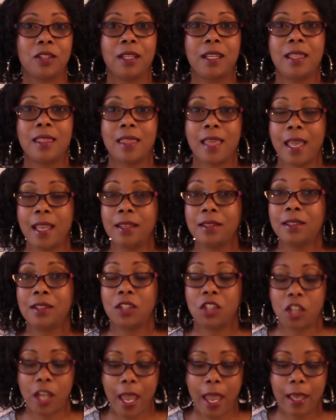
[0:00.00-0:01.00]
thanks
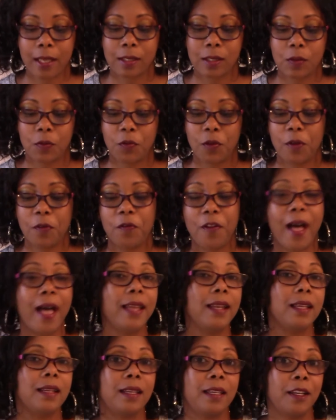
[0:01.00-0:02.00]
Jax for
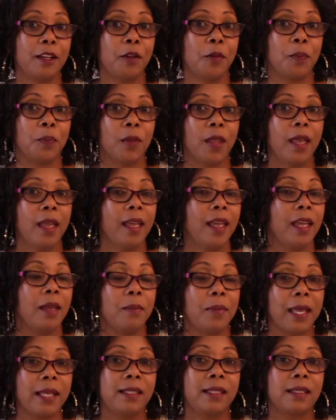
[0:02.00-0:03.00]
finding him and
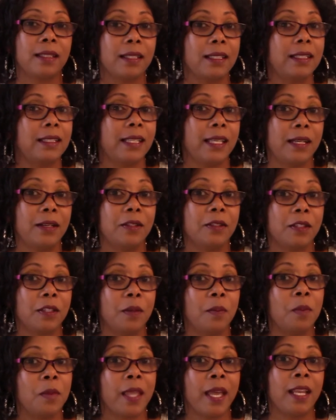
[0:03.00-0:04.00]
basically tells
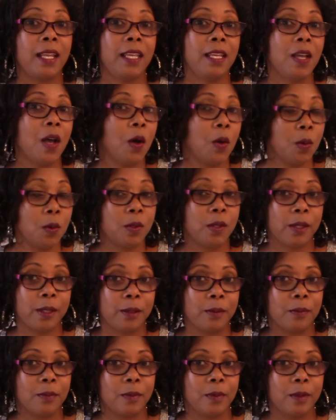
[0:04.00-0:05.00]
him that he owes
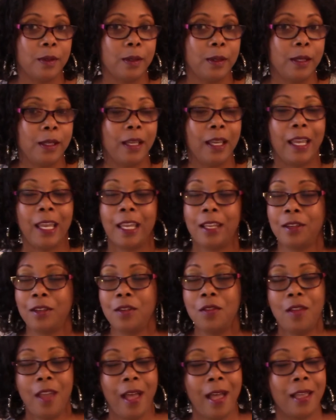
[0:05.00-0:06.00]
him. And
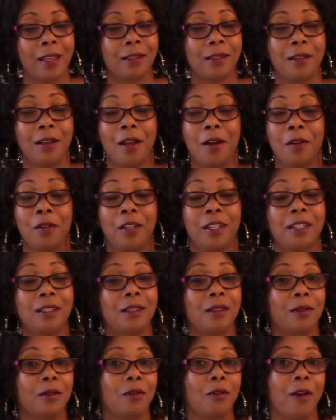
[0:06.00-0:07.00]
you guys know it's
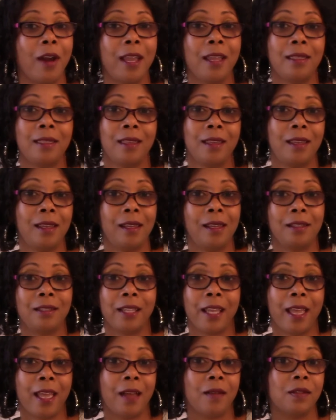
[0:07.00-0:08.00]
a great thing
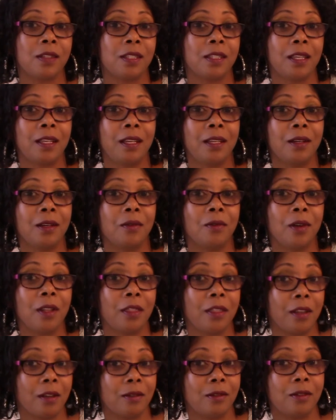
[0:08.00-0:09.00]
to have Sonny
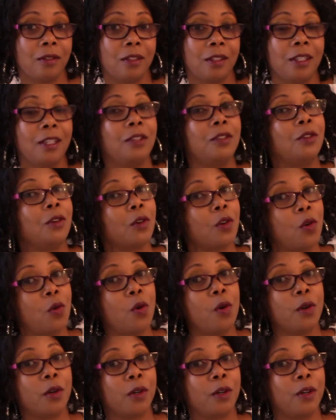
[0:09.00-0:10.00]
Corinthos in your
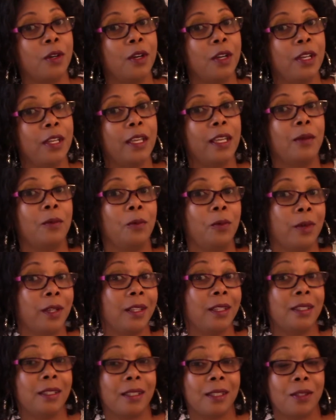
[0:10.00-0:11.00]
corner and
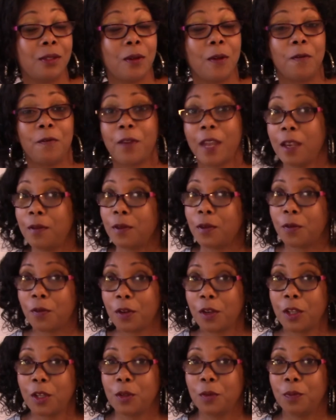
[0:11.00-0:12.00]
willing to do a favor
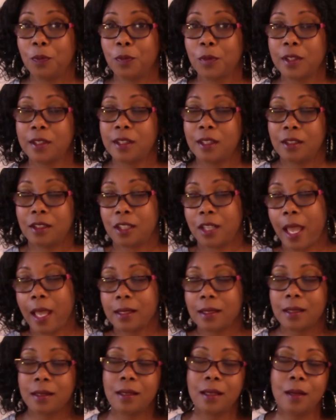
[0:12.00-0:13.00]
for you. So
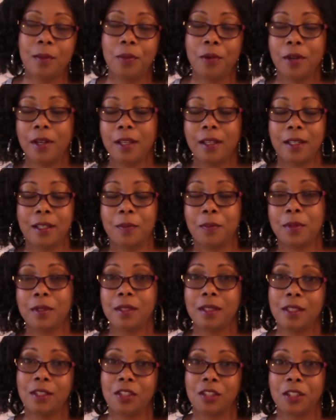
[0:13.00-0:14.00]
Jax is in a pretty good
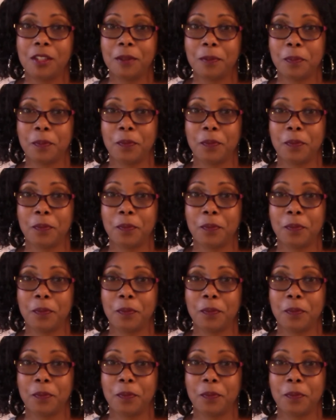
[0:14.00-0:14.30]
position.